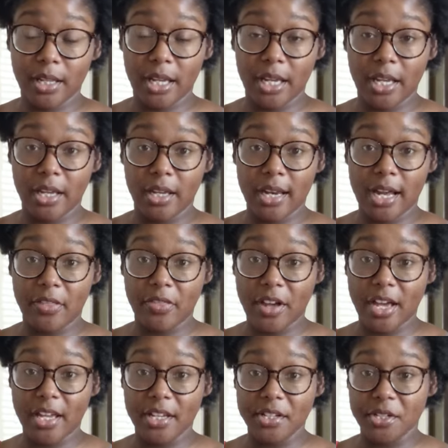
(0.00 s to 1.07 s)
And at
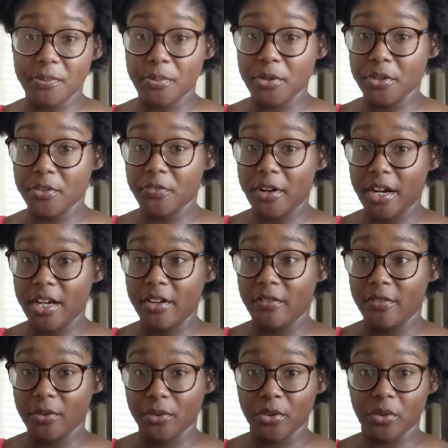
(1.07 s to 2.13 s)
that, it's
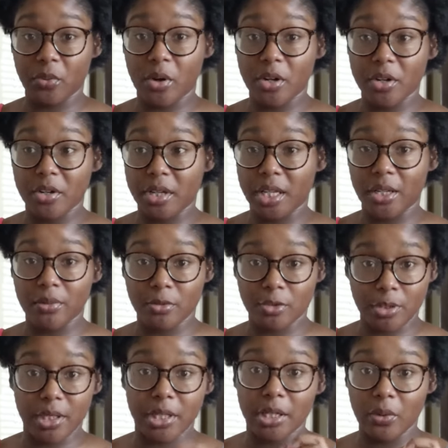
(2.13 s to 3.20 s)
purified filtered water, like
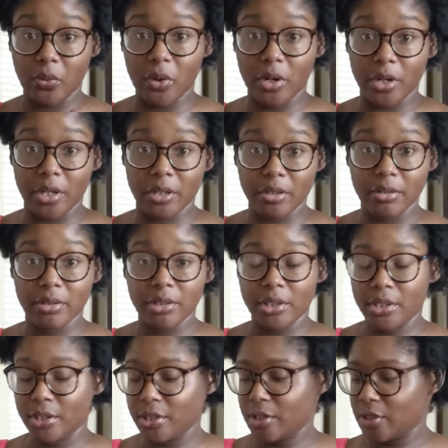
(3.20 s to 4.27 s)
drinking water.
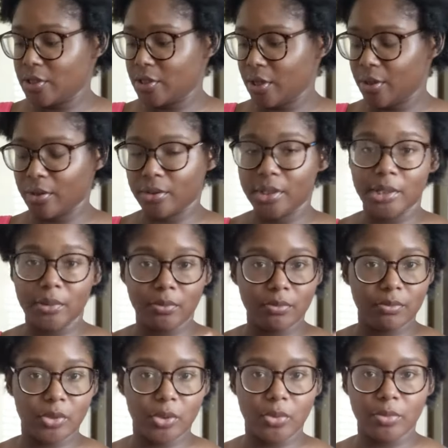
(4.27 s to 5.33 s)
So it
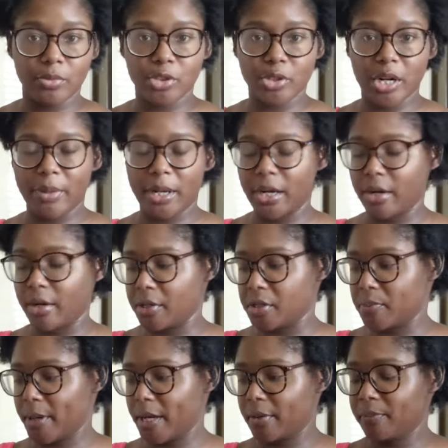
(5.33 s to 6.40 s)
won't dry my hair out as
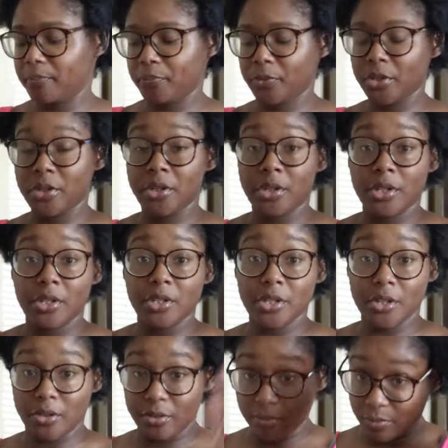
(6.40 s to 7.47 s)
bad.
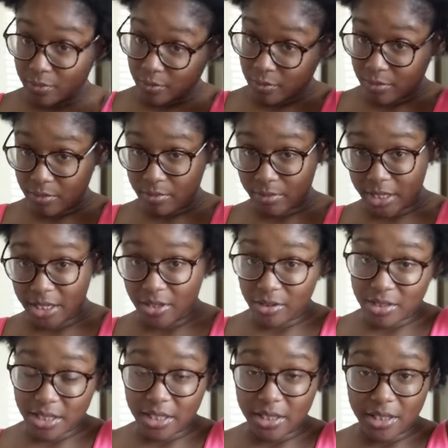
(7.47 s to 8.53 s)
So my hair
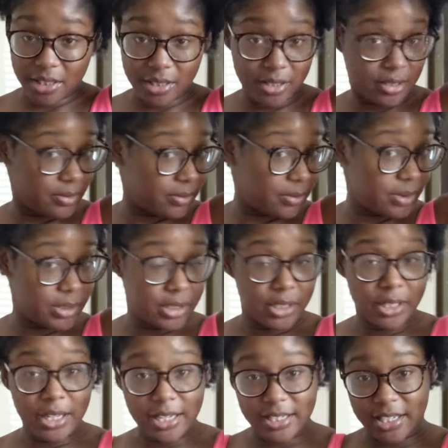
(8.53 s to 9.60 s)
looks like this.
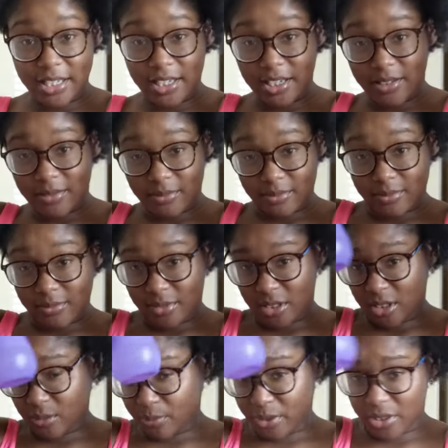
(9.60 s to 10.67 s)
I take it,
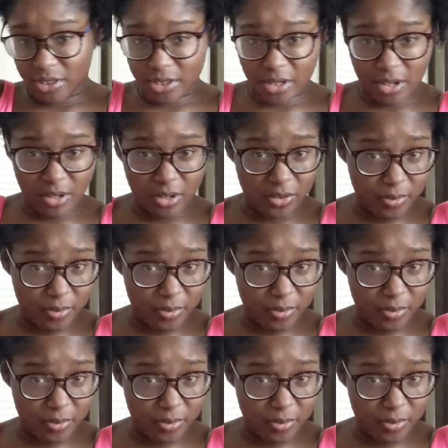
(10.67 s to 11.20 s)
spritz it all